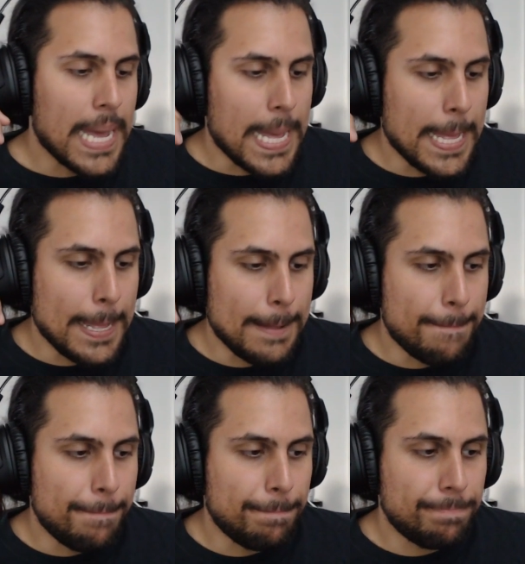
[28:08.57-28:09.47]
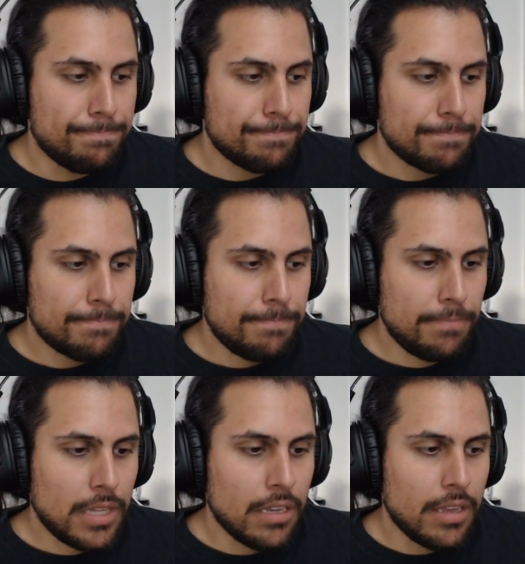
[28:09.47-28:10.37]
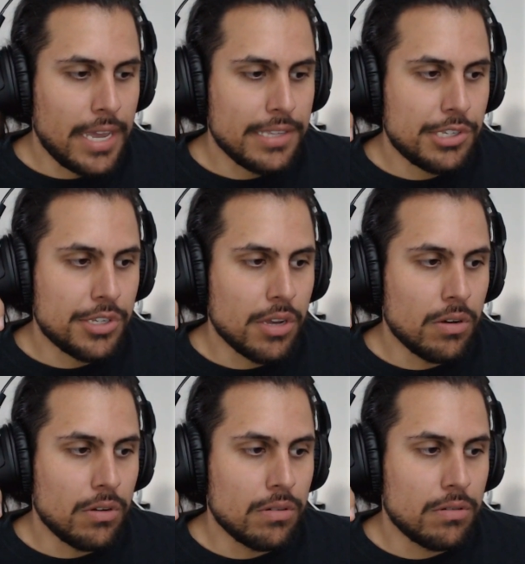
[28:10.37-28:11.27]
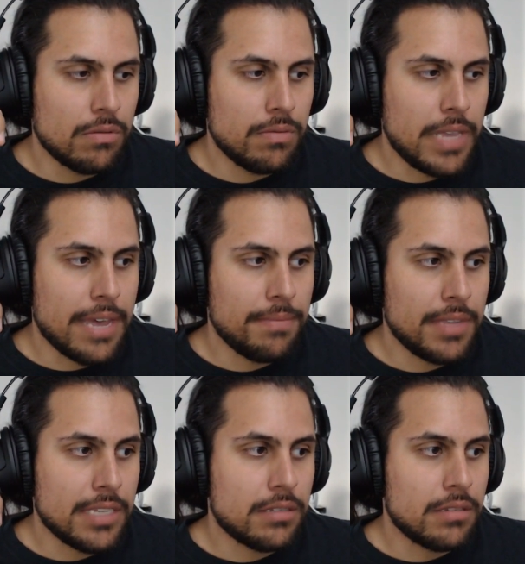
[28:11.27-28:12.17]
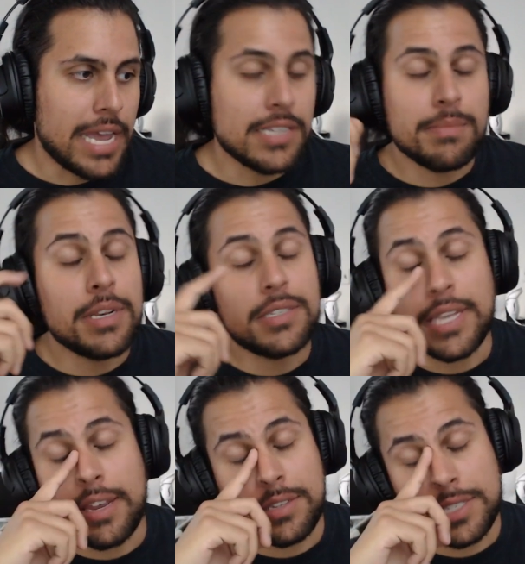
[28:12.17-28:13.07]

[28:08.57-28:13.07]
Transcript: Um, and so, yeah, it hasn't been decided.